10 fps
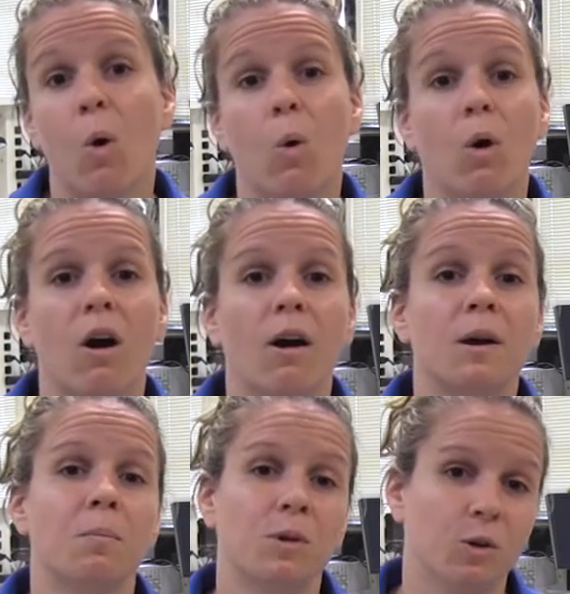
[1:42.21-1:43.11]
or our
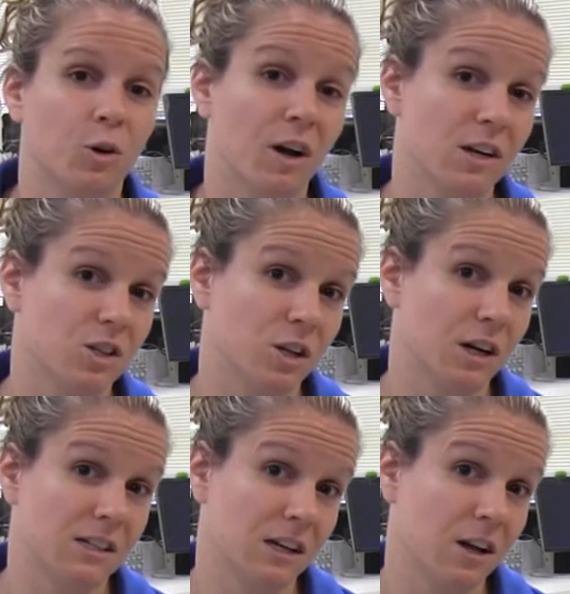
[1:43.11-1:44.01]
computer
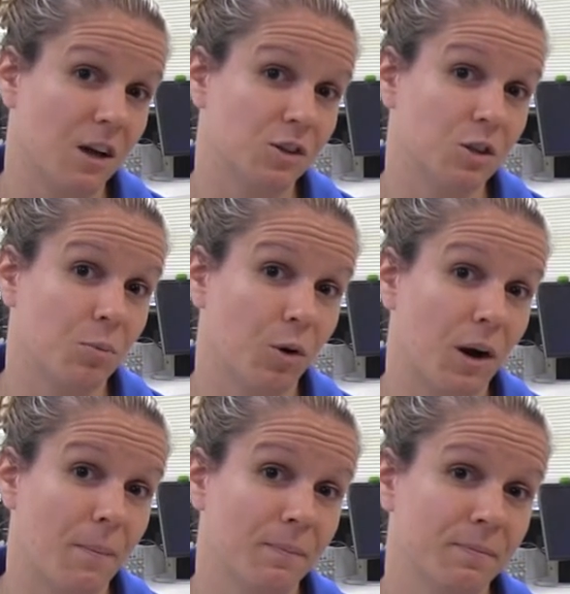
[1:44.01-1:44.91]
engineering technology
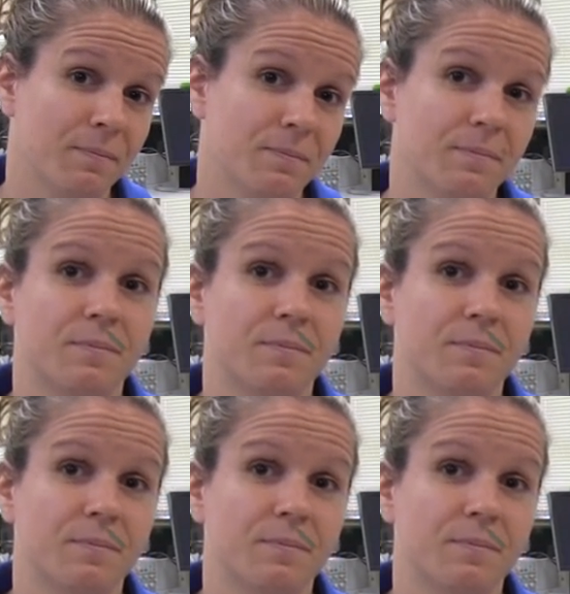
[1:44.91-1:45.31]
program.